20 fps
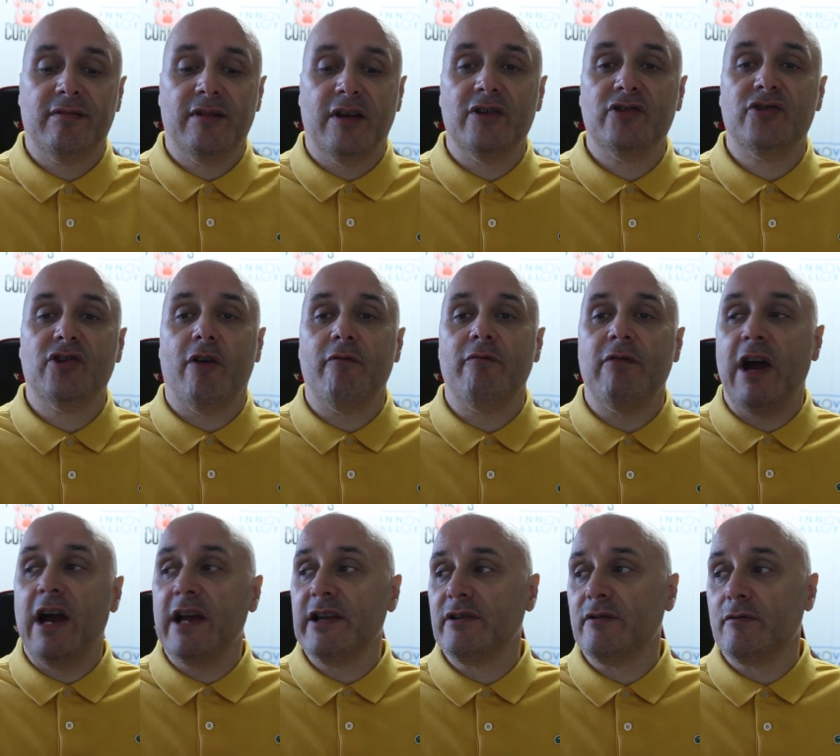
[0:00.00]
And John
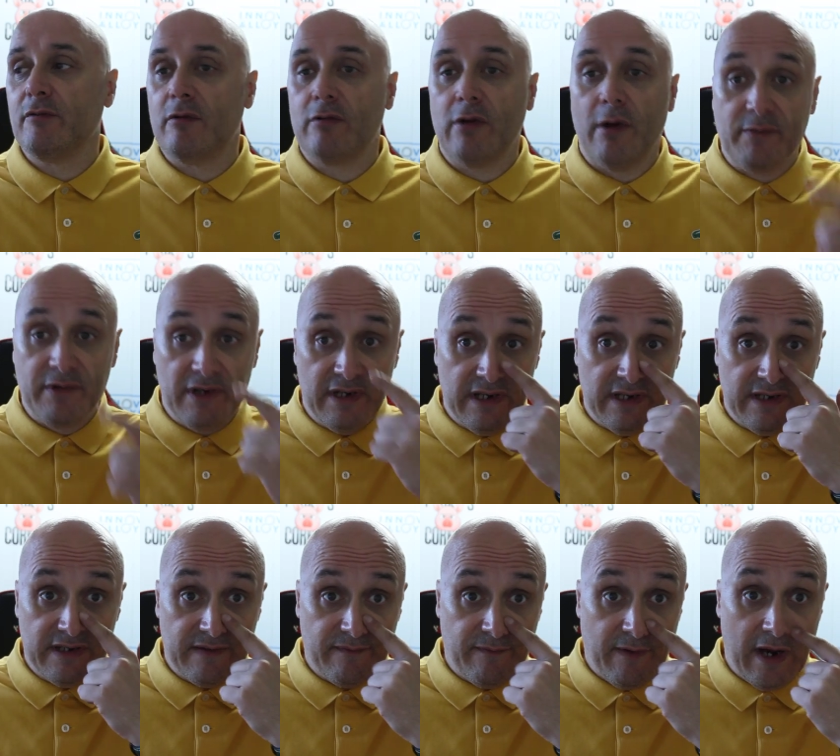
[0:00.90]
Ryder were robbed in
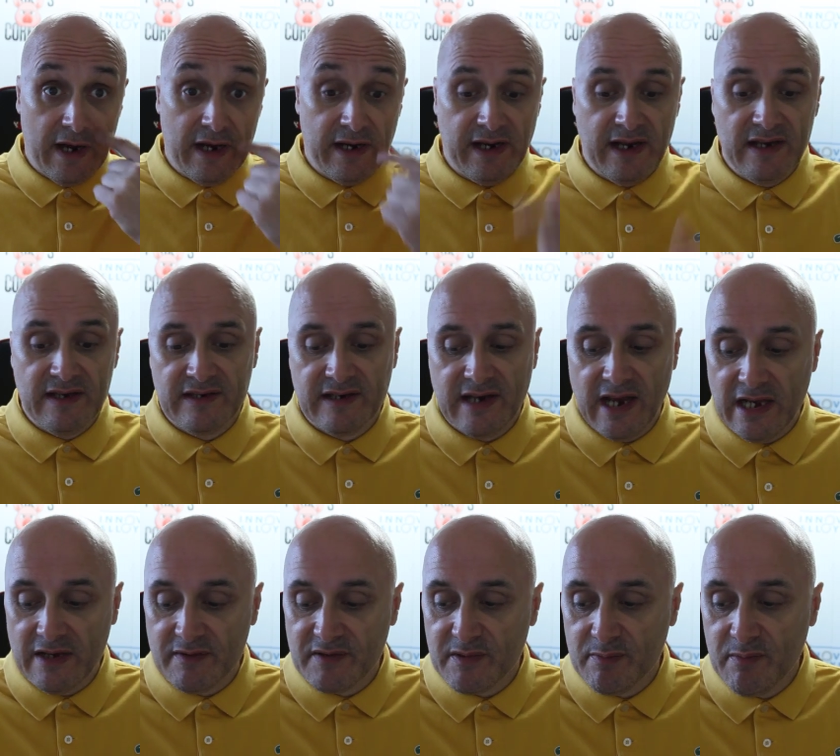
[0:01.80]
his fight against
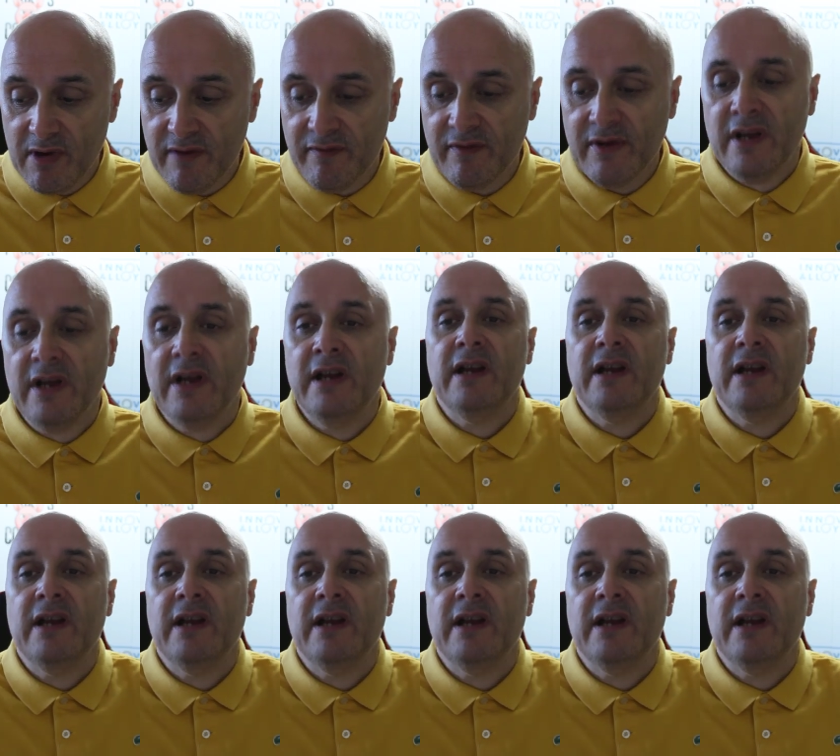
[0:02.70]
Callum Smith.